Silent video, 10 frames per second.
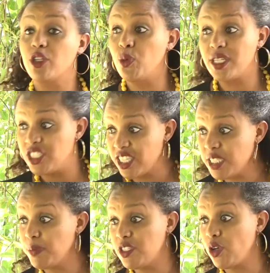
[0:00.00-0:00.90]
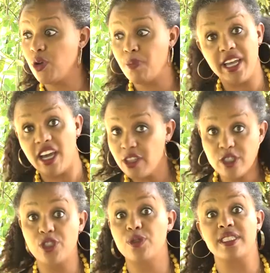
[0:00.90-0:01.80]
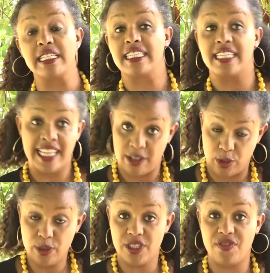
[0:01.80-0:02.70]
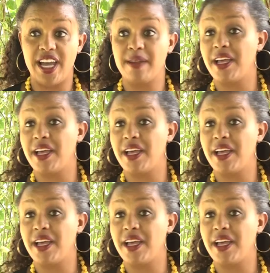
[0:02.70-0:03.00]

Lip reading: who had just been told by other Jews to crucify him.